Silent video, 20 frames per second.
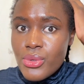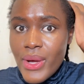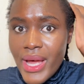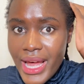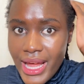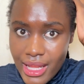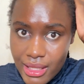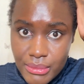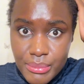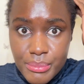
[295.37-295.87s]

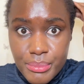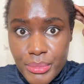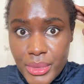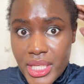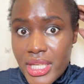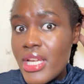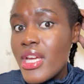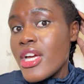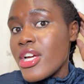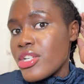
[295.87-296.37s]
help
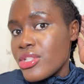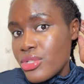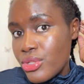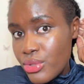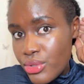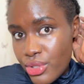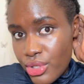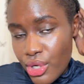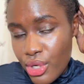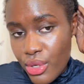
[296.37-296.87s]
me to
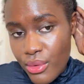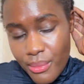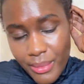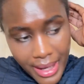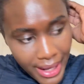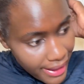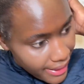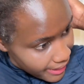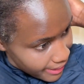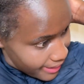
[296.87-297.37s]
grow
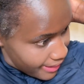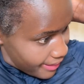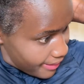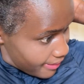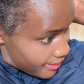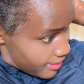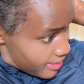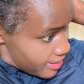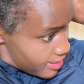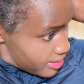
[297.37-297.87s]
my
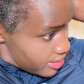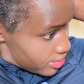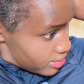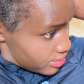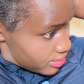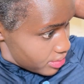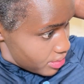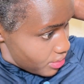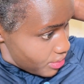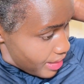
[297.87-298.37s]
hair.
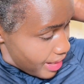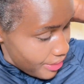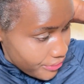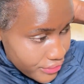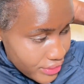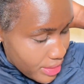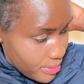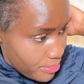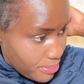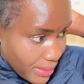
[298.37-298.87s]
So
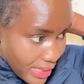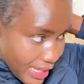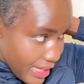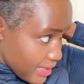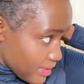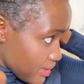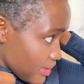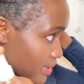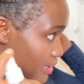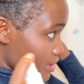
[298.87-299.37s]
after
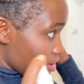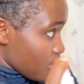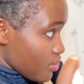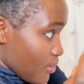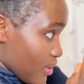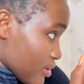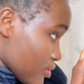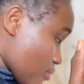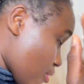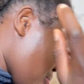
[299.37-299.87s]
applying, you
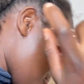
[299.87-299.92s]
want to